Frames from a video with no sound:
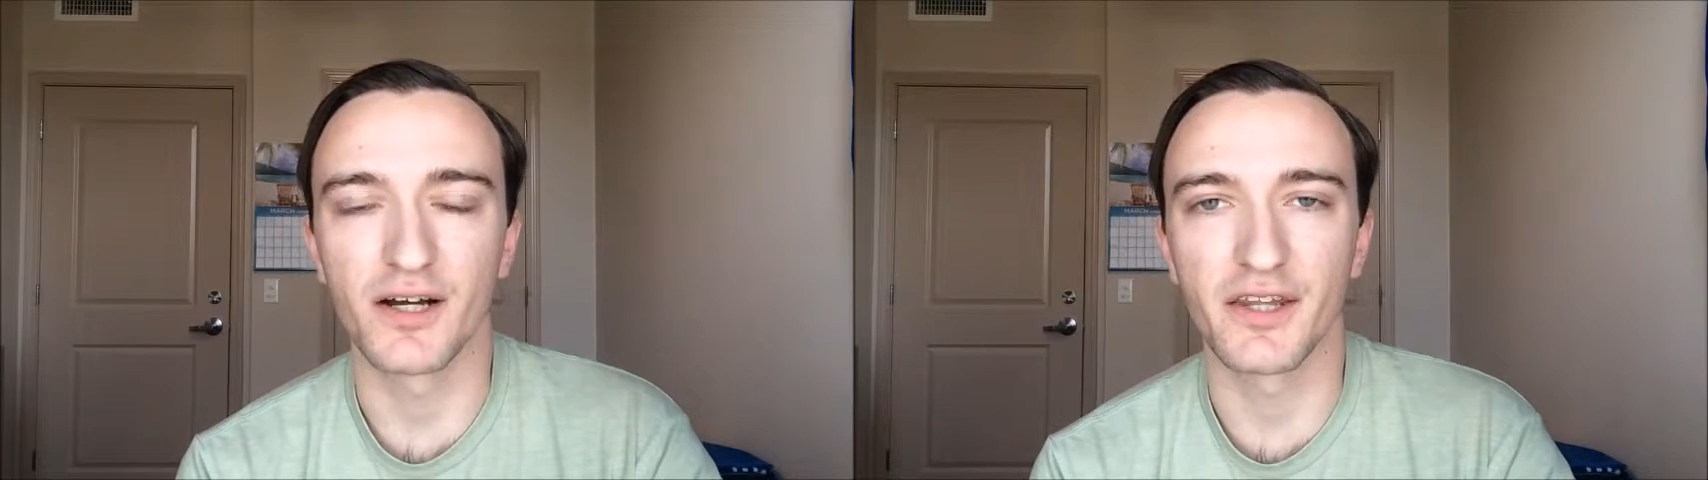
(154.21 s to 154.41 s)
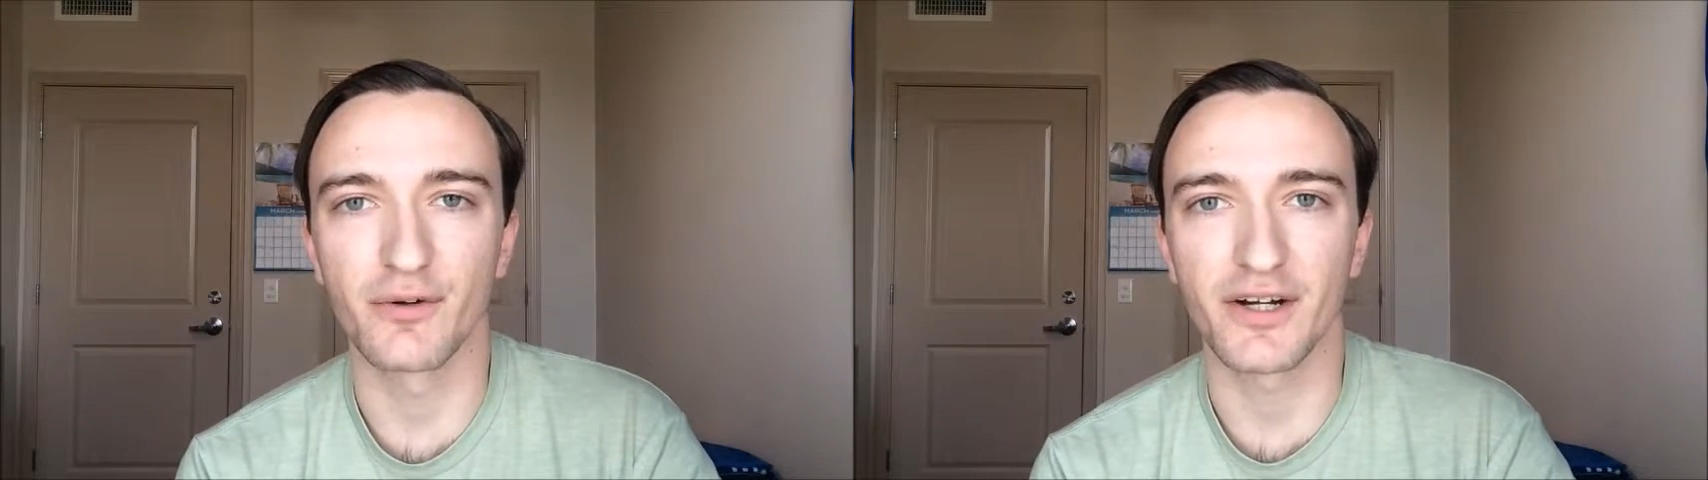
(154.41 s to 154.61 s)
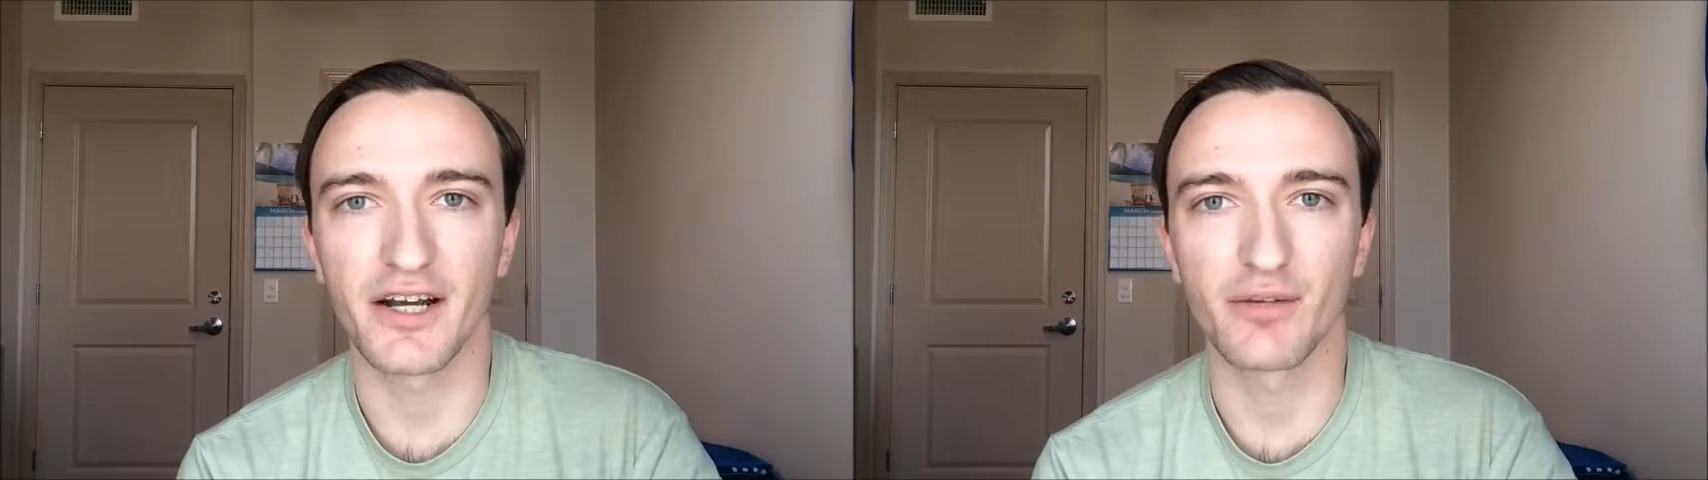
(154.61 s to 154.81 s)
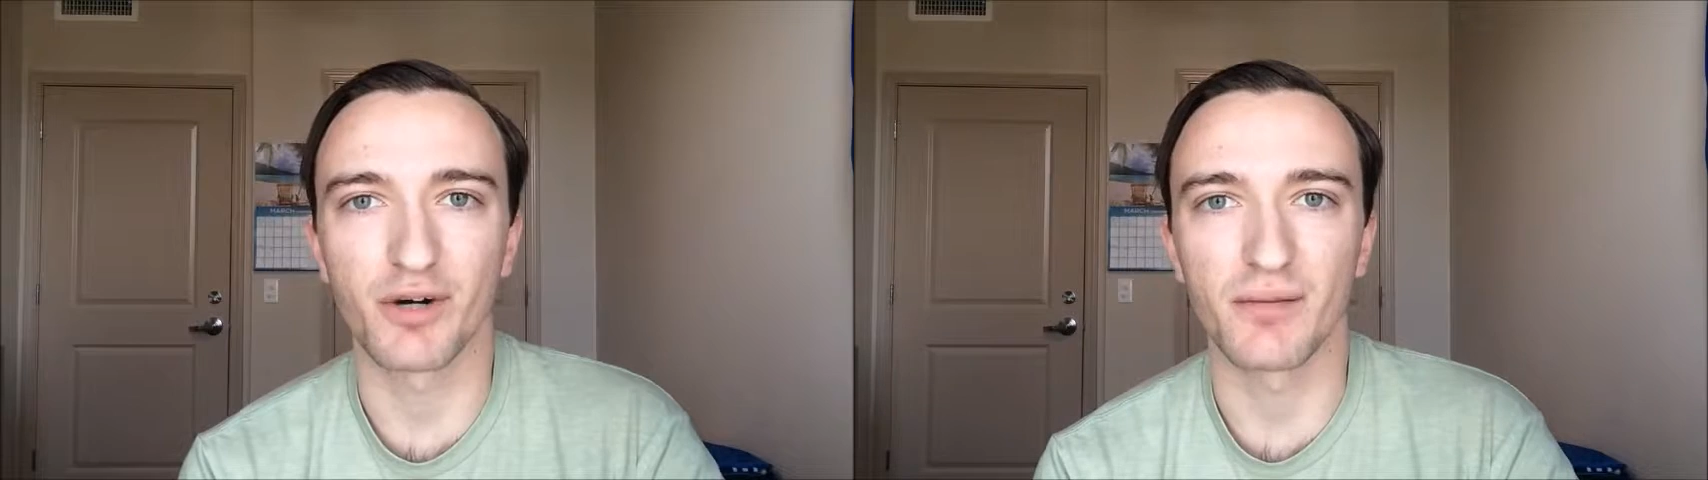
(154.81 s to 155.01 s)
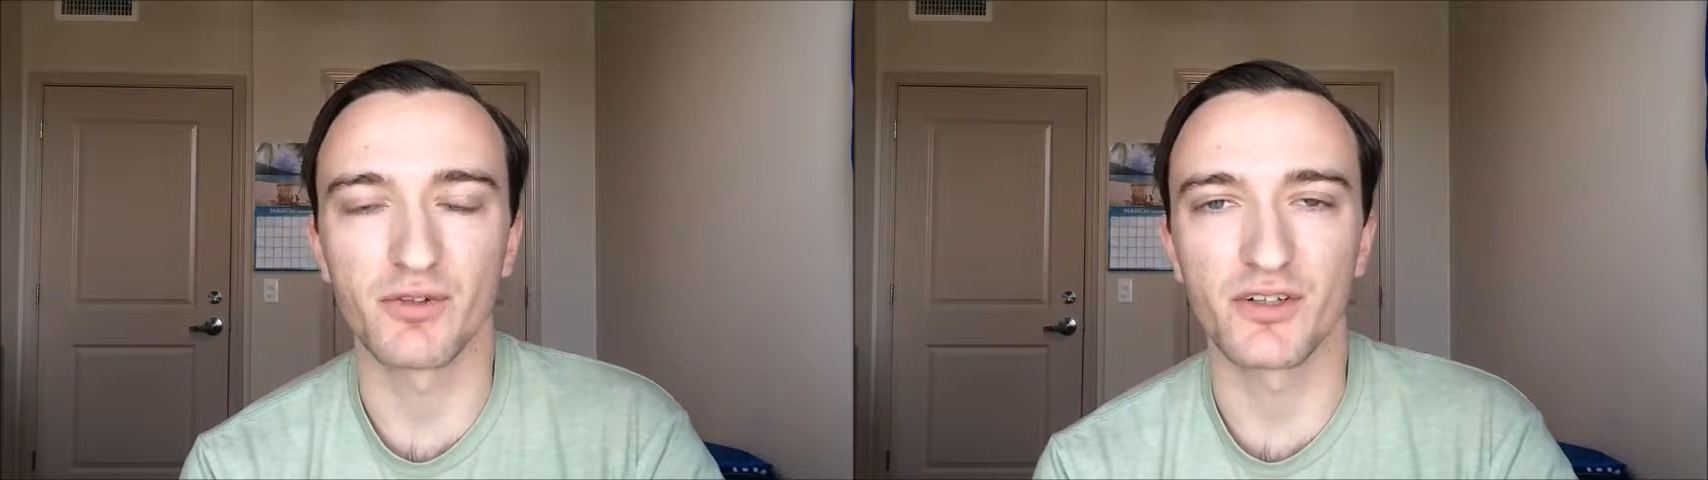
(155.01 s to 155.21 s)
and they were kind
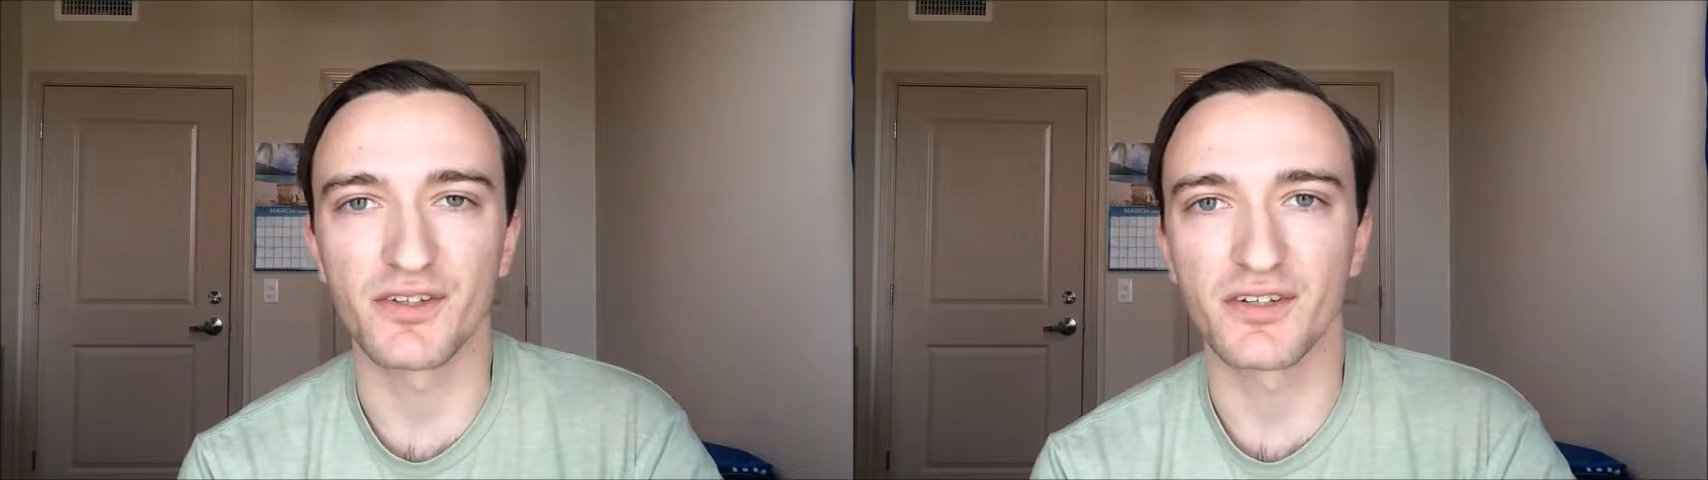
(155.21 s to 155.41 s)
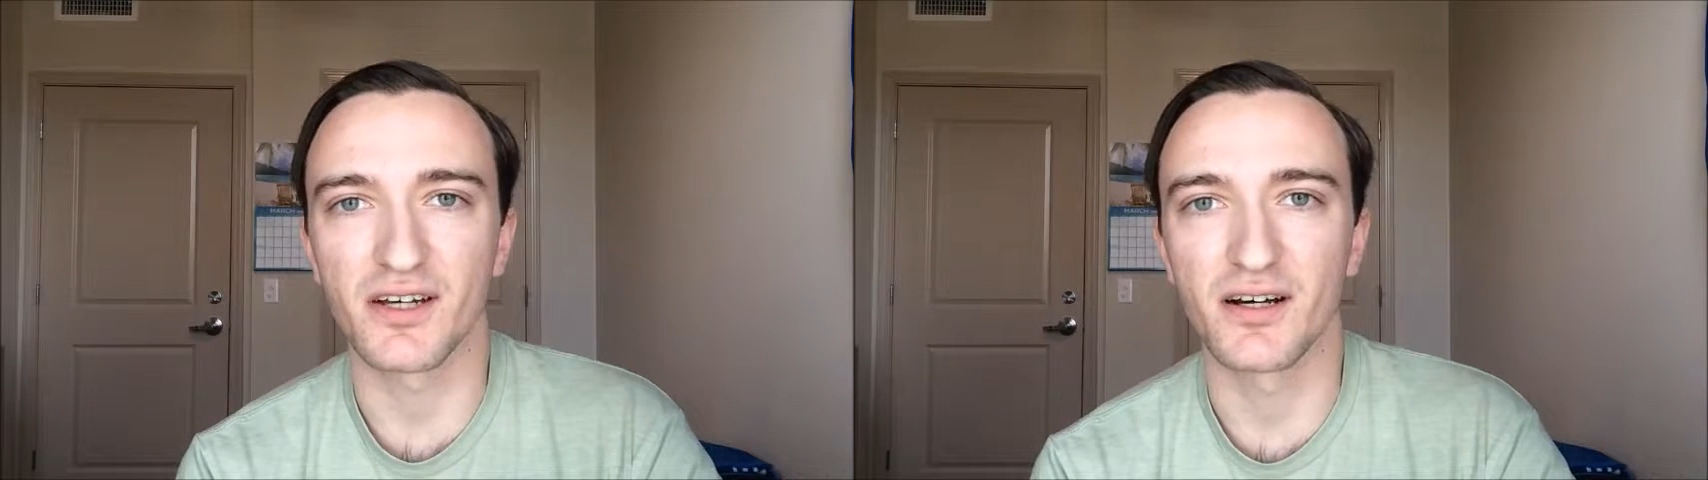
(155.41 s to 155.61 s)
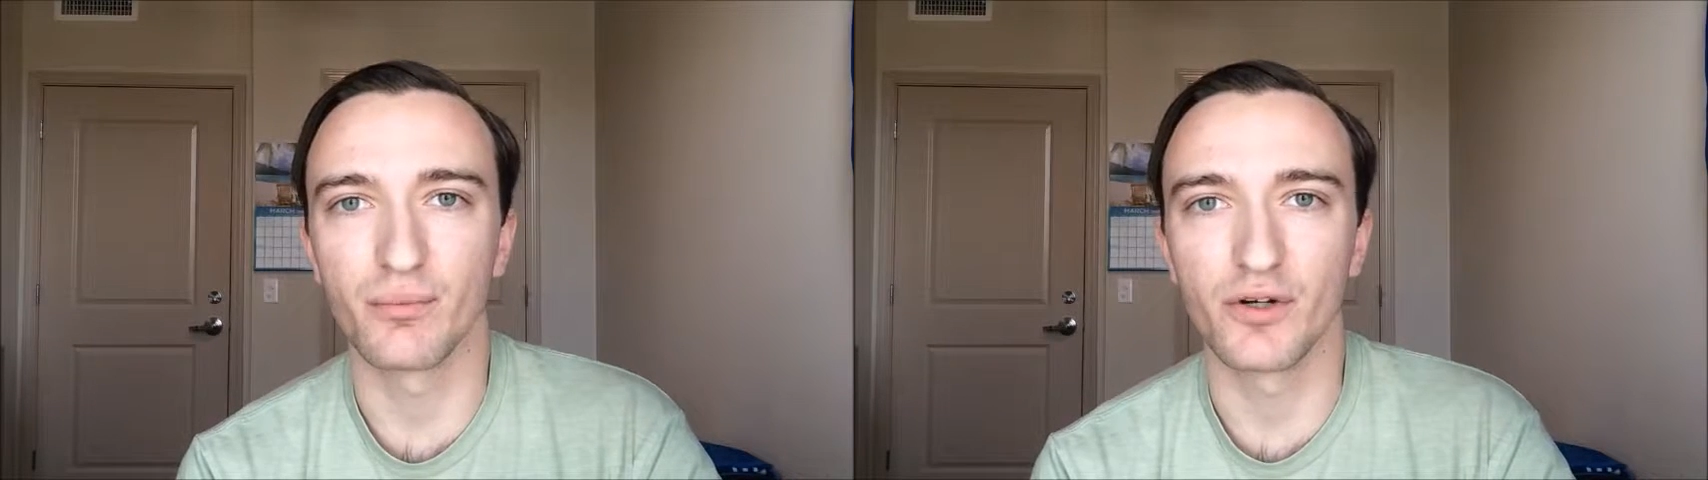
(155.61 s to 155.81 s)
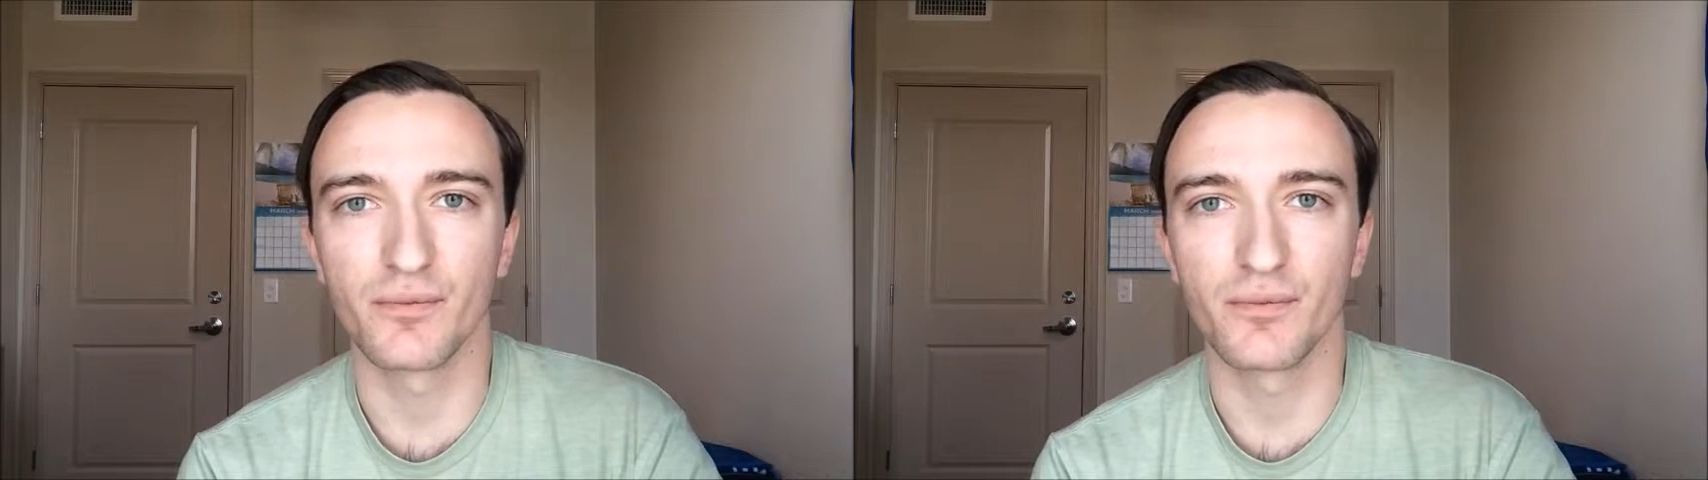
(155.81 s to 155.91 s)
of popular at the time,